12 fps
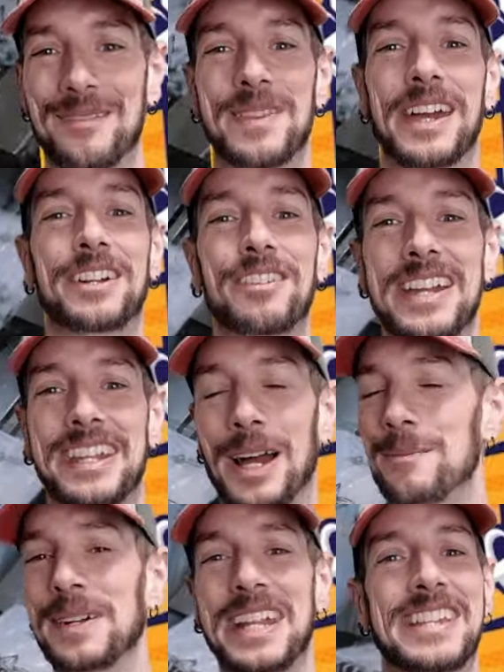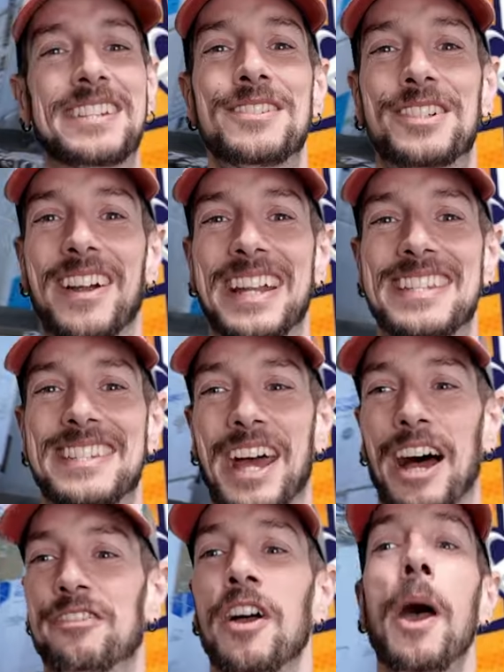M. They're a great company, they do great
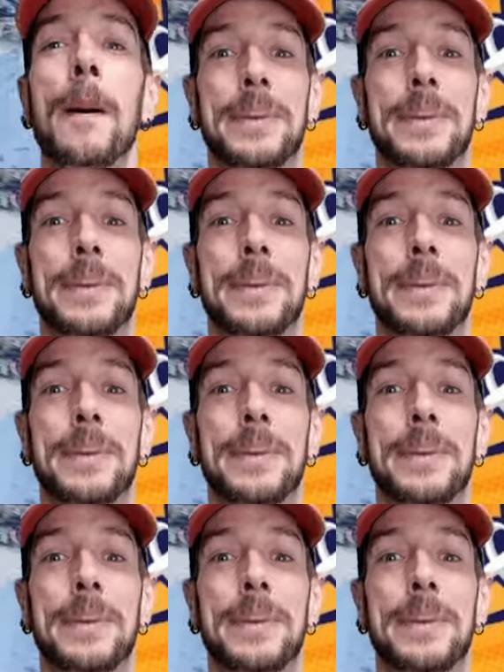stuff.